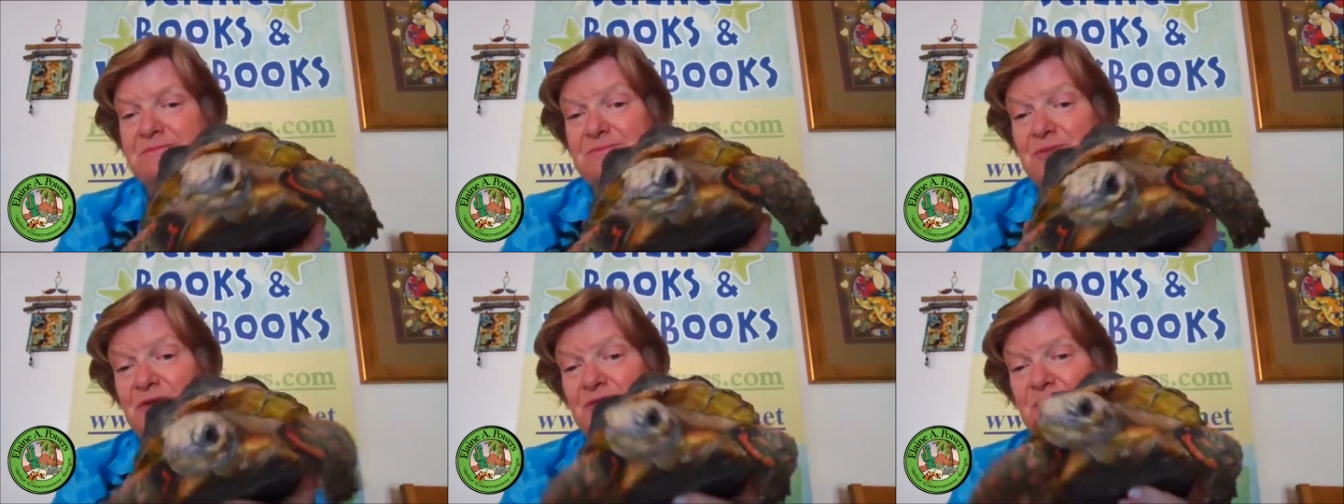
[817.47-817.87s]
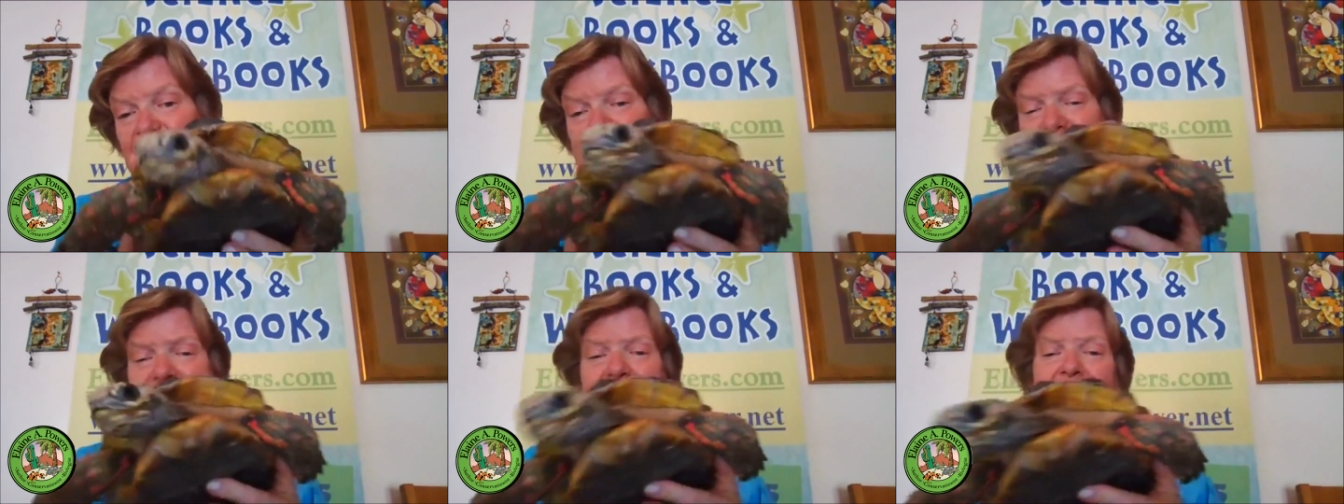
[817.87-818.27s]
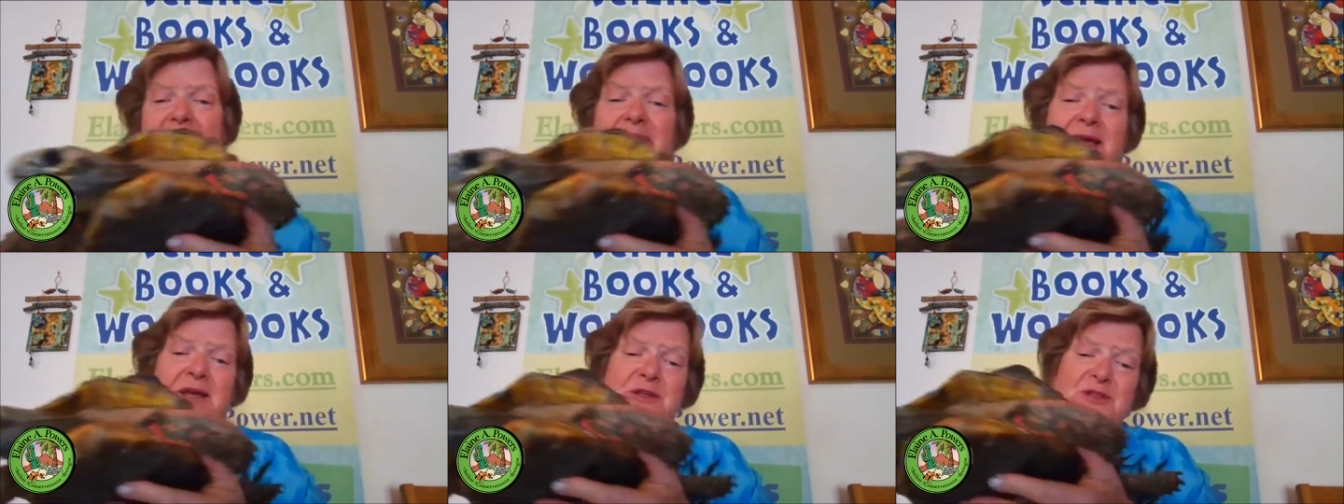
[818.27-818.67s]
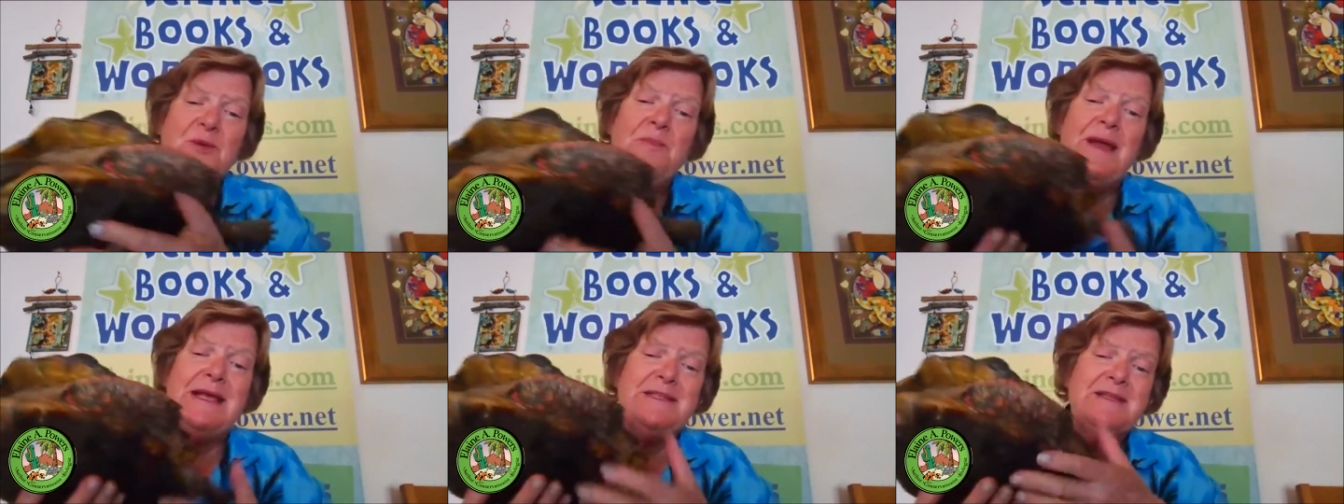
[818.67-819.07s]
prefers. So
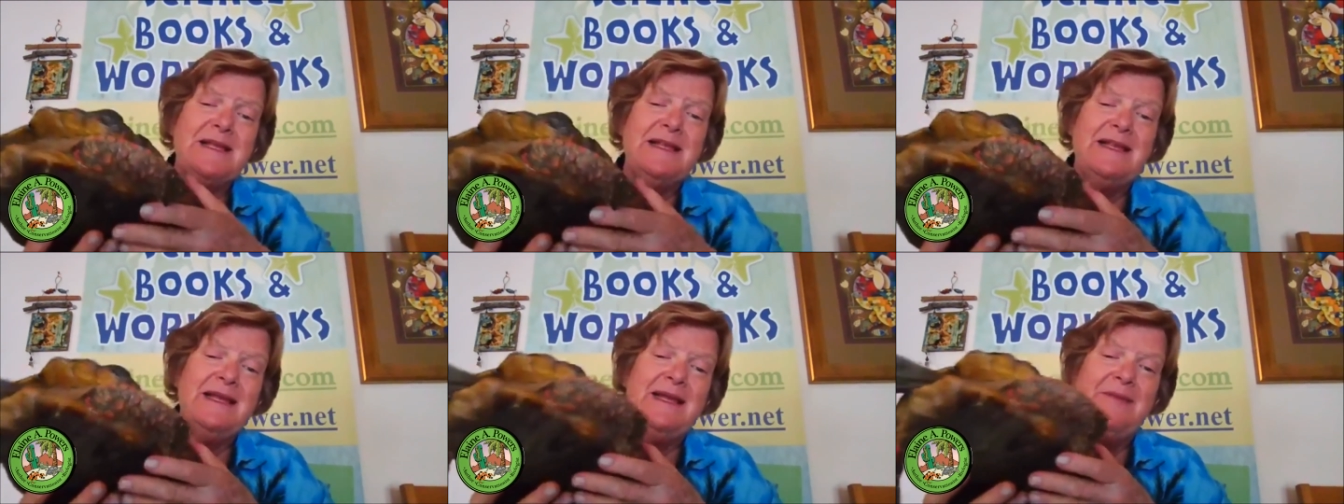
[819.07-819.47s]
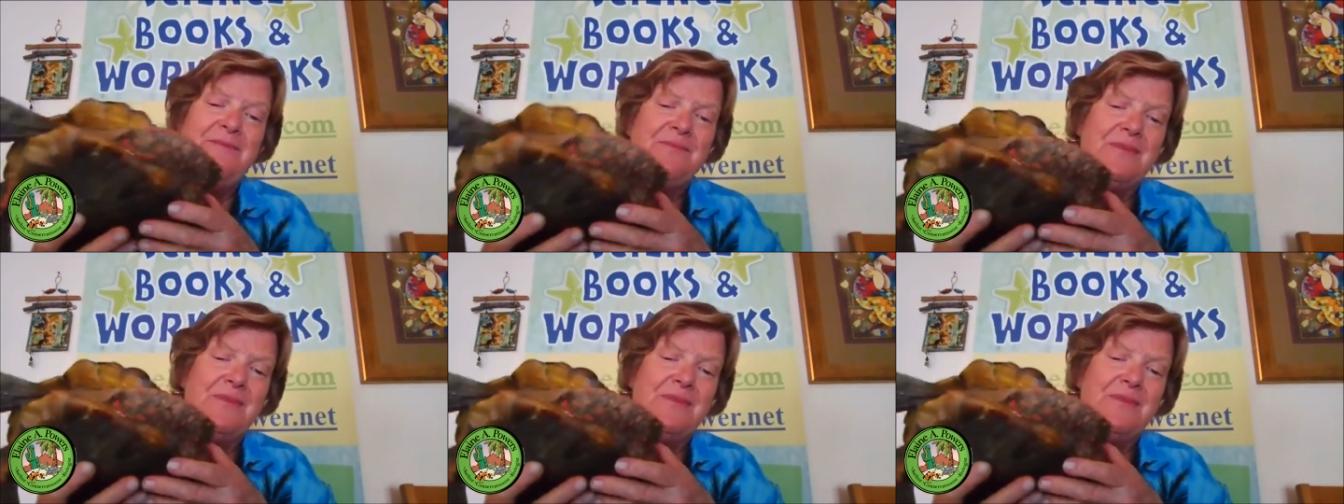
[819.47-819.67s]
basically,